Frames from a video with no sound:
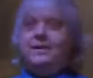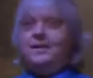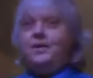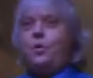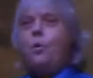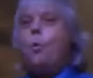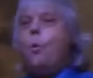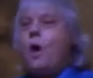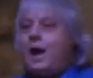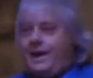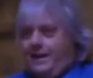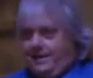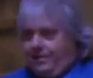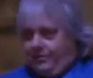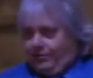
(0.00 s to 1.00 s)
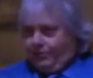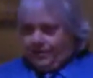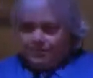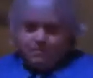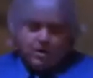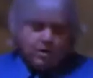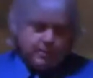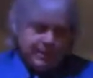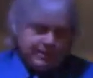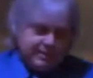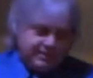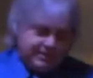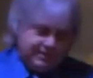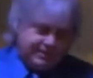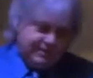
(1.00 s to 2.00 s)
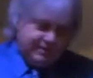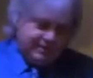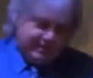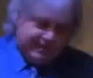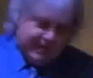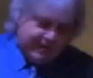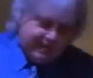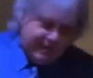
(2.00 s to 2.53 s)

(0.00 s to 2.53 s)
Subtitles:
quieted for a moment, and